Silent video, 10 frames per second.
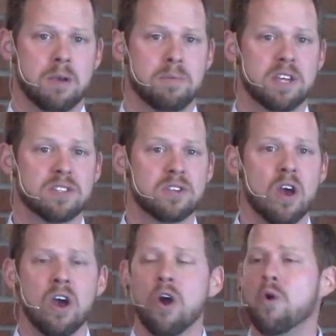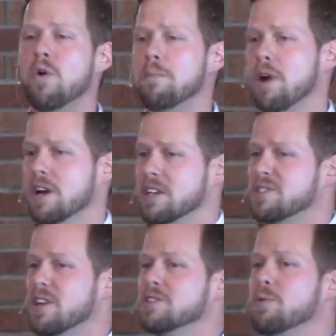Because who among
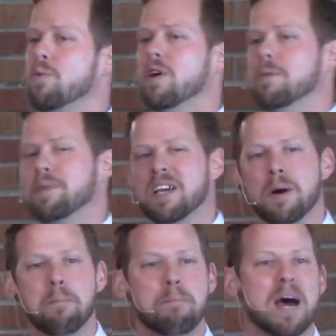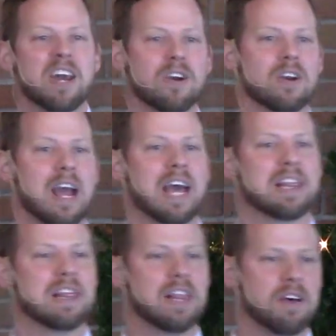us doesn't want to become better
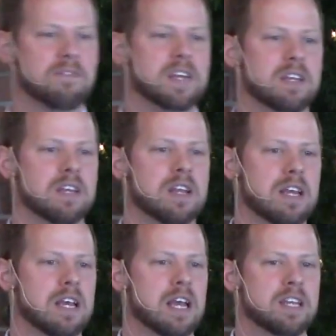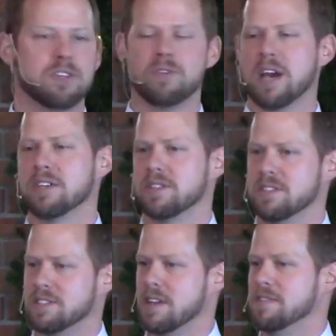at loving in
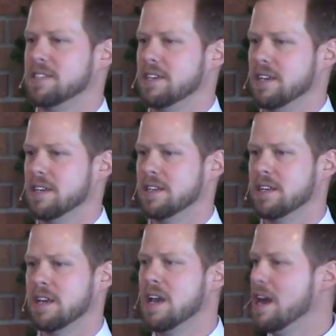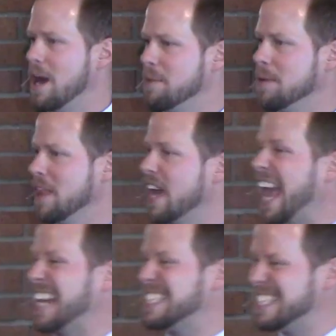2017? I mean,
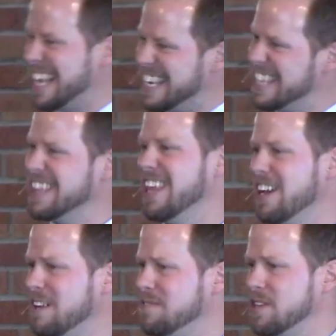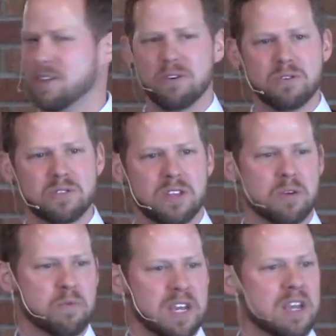like, extending love to those
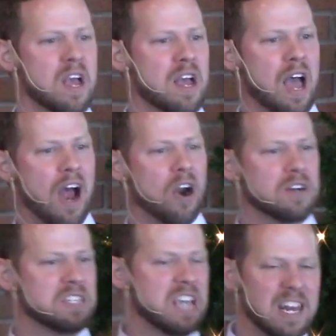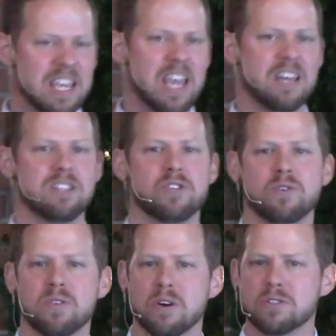that we are dedicated
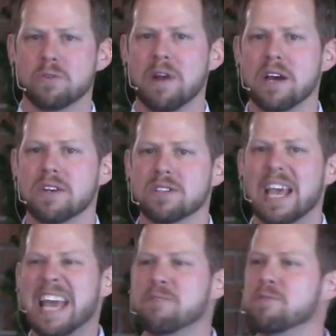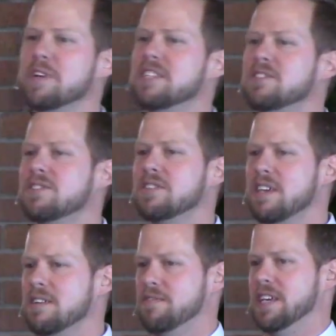to, those around us, and
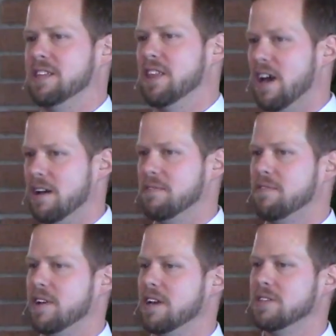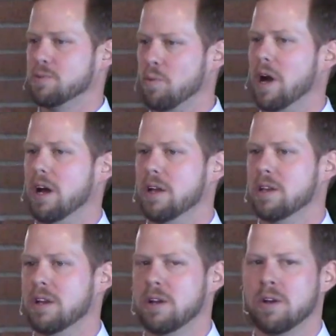receiving love as well,